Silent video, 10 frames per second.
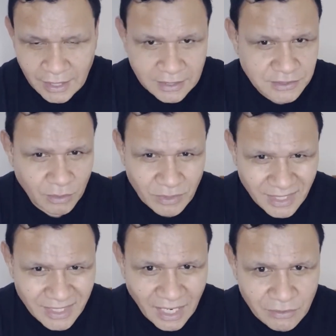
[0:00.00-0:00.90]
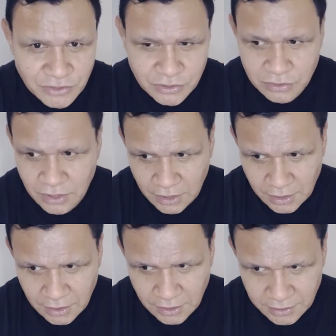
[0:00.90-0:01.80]
And so I want to encourage you
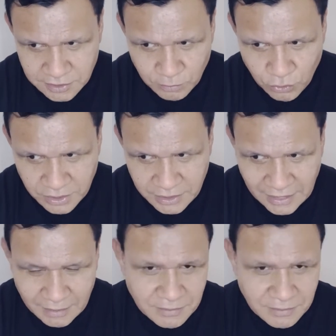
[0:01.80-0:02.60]
this morning,